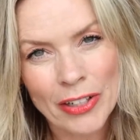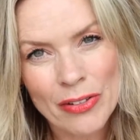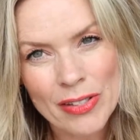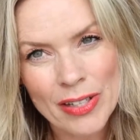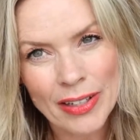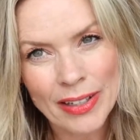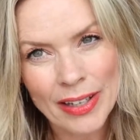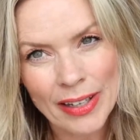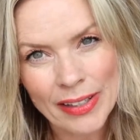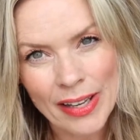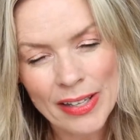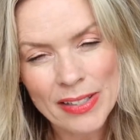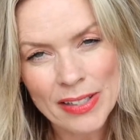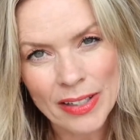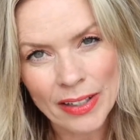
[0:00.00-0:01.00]
used that
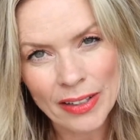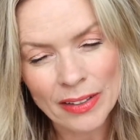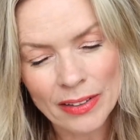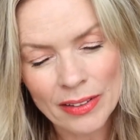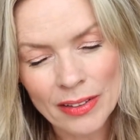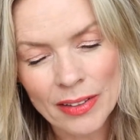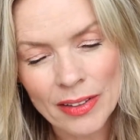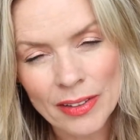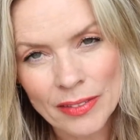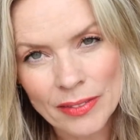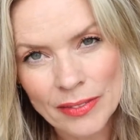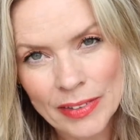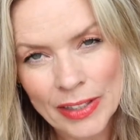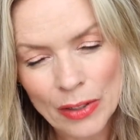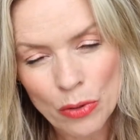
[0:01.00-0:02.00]
K18?
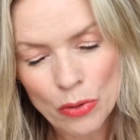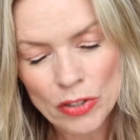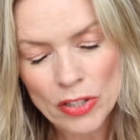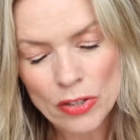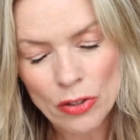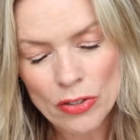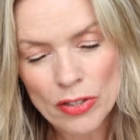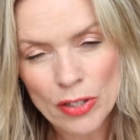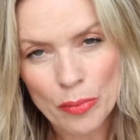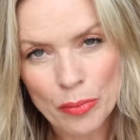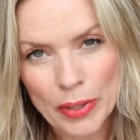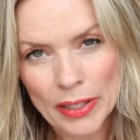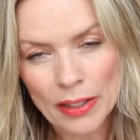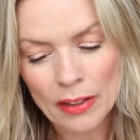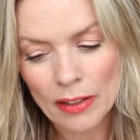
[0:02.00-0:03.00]
It all just got so
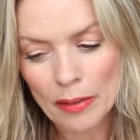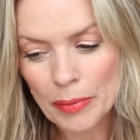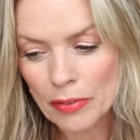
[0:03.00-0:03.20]
brittle. I've